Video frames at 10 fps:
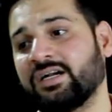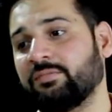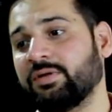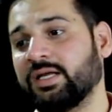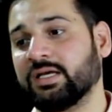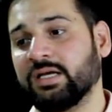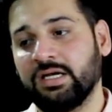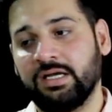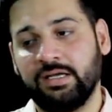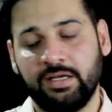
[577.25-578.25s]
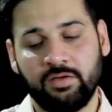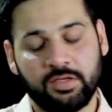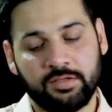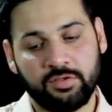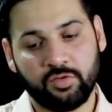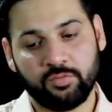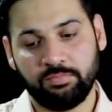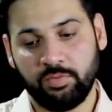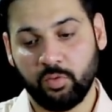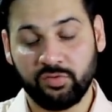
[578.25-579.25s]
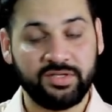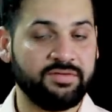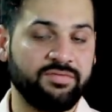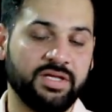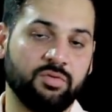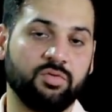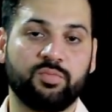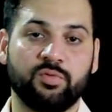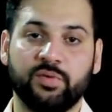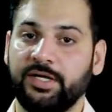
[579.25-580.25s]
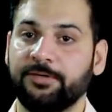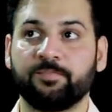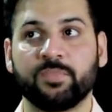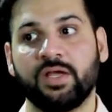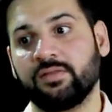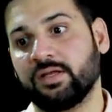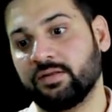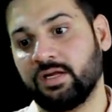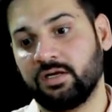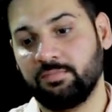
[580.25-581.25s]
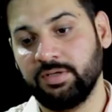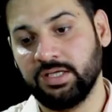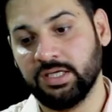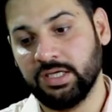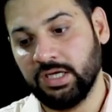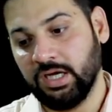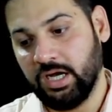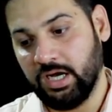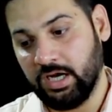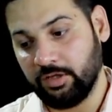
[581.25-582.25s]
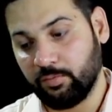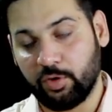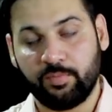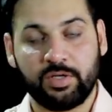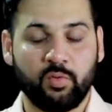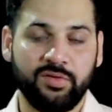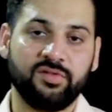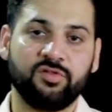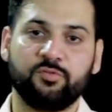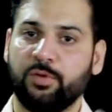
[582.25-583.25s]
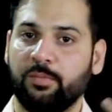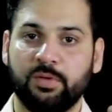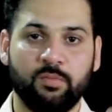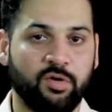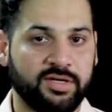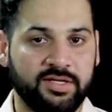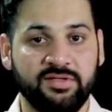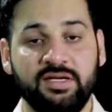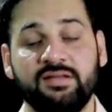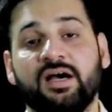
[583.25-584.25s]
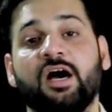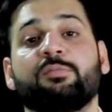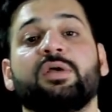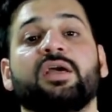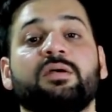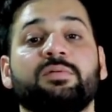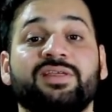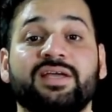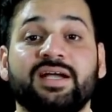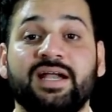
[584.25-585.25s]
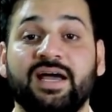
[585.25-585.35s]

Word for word: There will be like regular, you know, notes that we are going to provide, and then there will be uh, the proper quizzes, proper mock test series, RBI Grade VGK